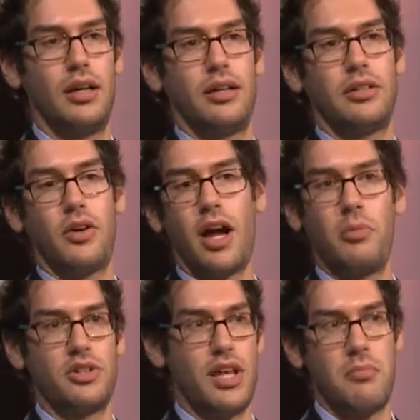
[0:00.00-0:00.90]
You know how
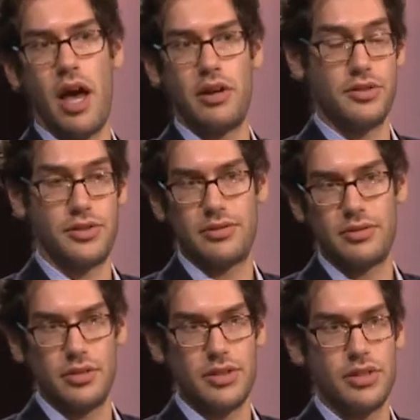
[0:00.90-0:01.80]
much that matters
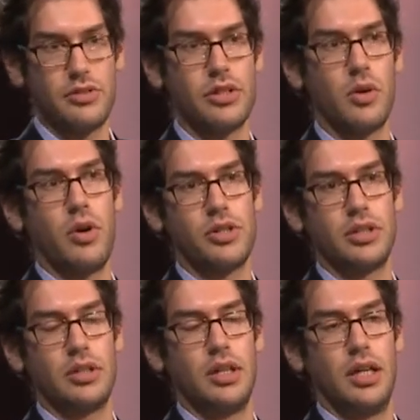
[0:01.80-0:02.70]
is an interesting
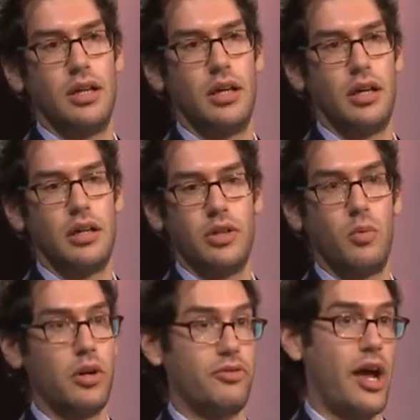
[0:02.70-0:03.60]
question. Uh, you know,
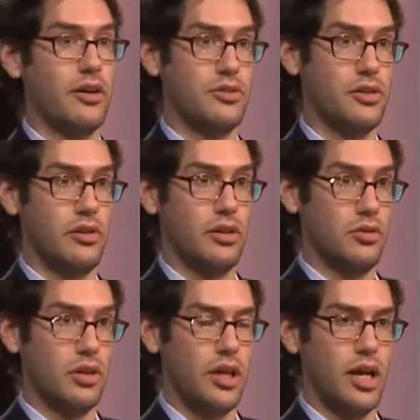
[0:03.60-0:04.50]
what factors are they
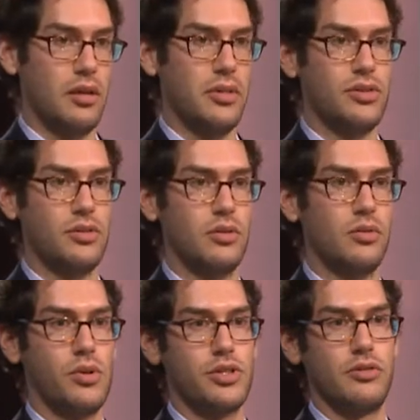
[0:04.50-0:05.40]
looking at? I mean, is it
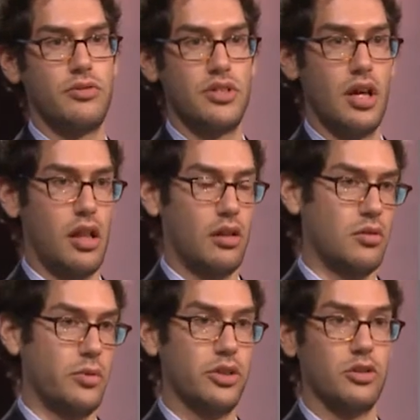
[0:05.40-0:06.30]
a question of the
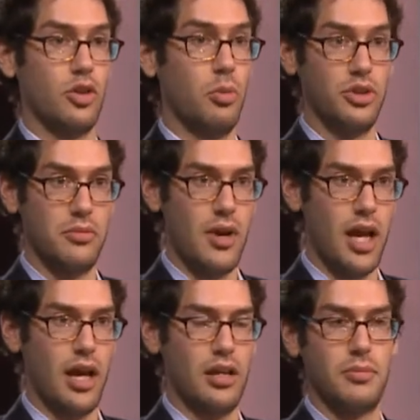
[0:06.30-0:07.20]
dollar, weaker global
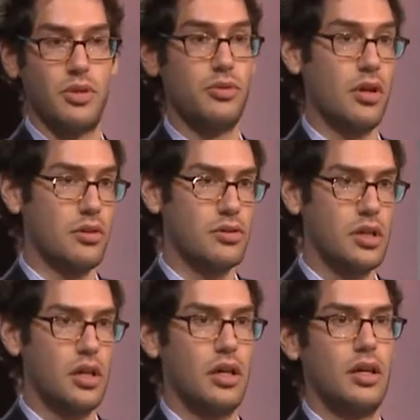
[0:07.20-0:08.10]
demand? I mean, who knows?
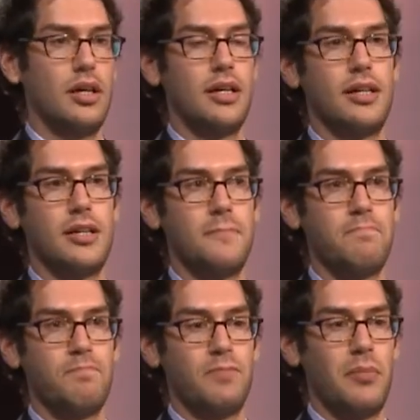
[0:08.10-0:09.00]
Um,
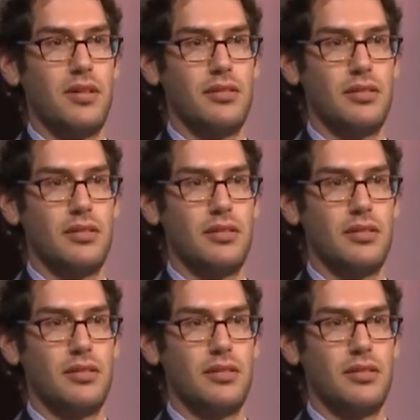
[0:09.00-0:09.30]
There's I mean